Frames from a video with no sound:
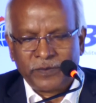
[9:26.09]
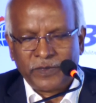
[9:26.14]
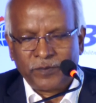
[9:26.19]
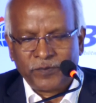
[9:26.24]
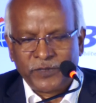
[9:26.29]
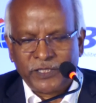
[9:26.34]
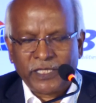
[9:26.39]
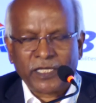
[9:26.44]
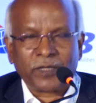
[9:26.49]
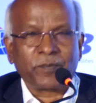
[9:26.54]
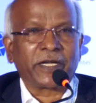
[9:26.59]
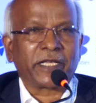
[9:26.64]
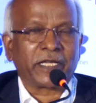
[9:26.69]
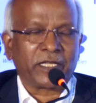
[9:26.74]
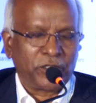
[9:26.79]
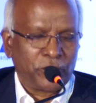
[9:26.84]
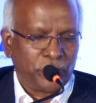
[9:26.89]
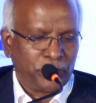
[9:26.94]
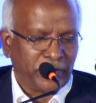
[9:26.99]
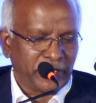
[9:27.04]
MGR Medical
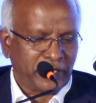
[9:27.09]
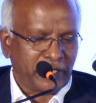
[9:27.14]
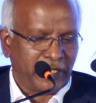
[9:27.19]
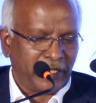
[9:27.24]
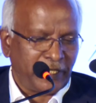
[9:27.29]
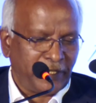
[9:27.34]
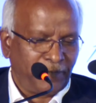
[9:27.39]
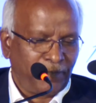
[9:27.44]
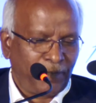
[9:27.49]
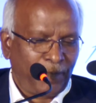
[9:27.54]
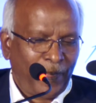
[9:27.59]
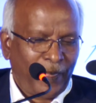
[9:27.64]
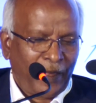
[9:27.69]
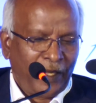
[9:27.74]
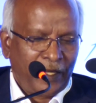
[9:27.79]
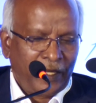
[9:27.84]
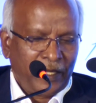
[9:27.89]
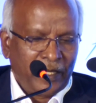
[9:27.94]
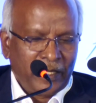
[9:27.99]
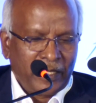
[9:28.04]
University.
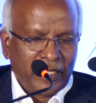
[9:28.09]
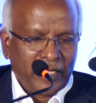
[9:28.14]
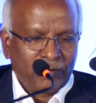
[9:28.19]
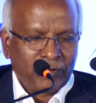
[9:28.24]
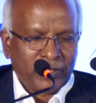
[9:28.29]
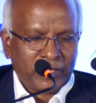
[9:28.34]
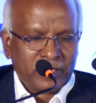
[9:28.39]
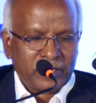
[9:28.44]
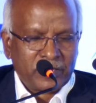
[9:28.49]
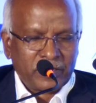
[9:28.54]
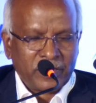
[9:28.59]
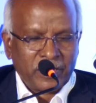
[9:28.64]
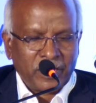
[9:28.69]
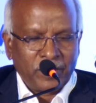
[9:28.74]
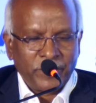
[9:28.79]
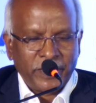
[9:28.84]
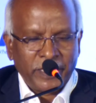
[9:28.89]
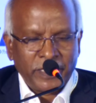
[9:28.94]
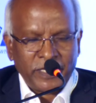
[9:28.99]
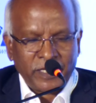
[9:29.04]
He was
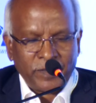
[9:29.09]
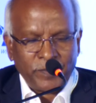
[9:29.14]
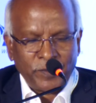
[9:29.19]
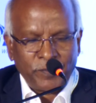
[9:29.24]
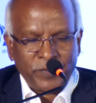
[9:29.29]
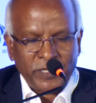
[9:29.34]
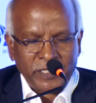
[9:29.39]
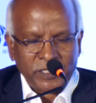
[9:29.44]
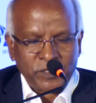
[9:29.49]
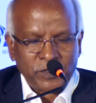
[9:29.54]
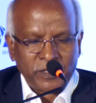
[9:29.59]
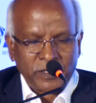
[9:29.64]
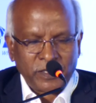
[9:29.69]
nominated by British